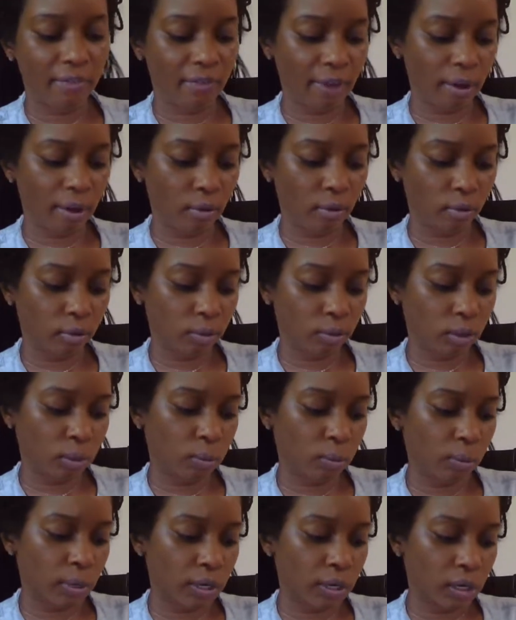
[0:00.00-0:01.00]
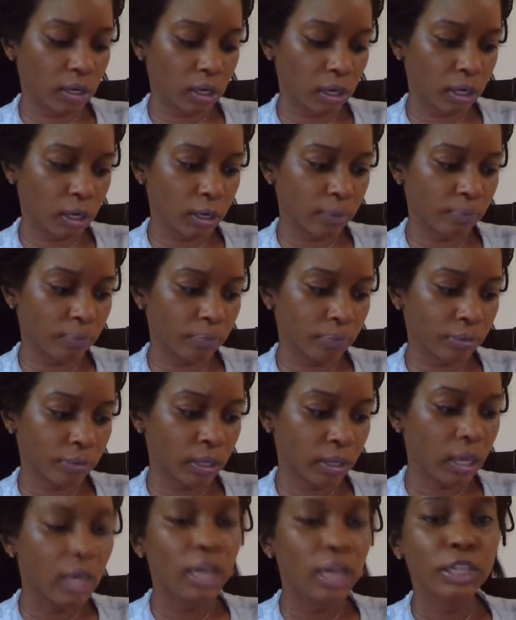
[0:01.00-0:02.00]
I found on Twitter.
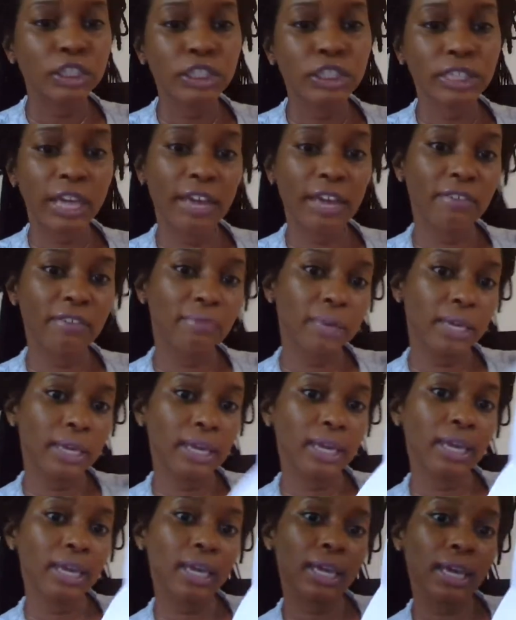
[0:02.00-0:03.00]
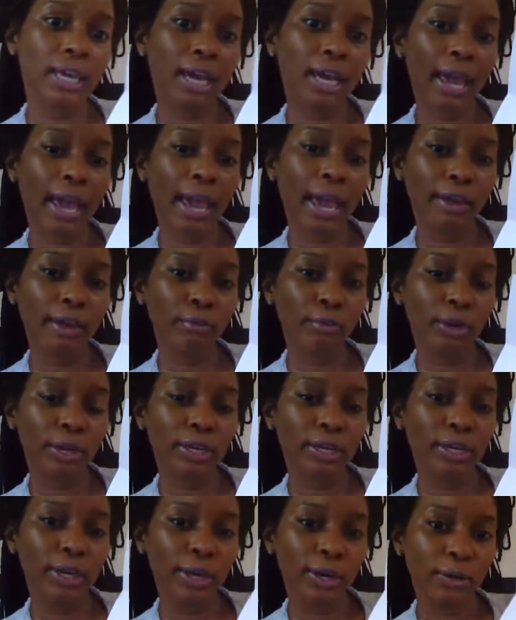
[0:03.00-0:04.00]
She gave me a
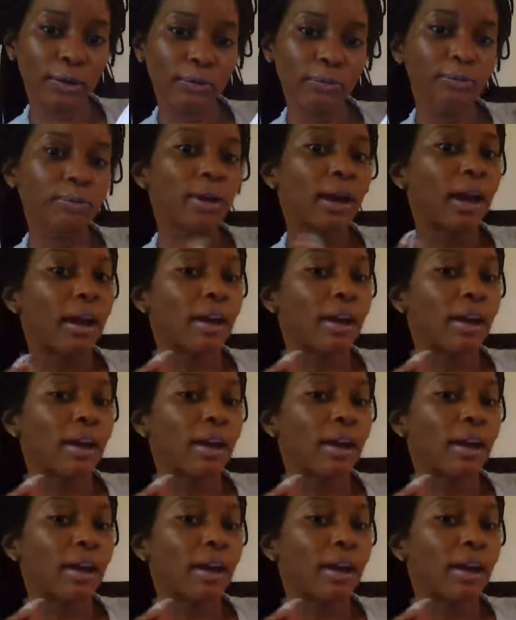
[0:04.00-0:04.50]
handwritten note.